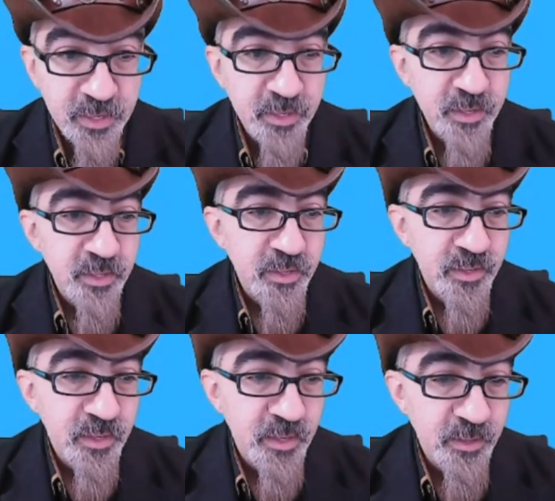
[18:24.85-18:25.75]
it.
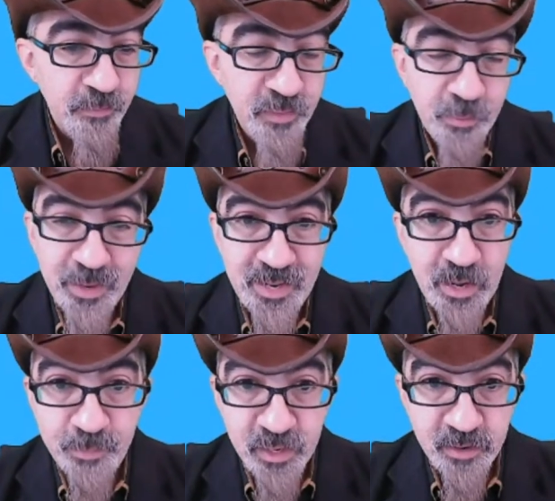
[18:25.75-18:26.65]
They might
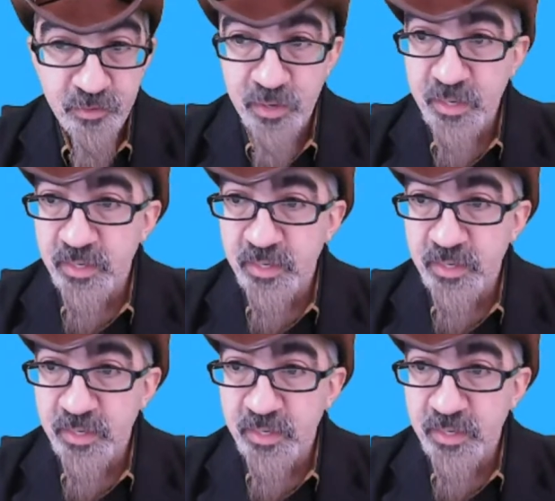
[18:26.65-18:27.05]
not be covering it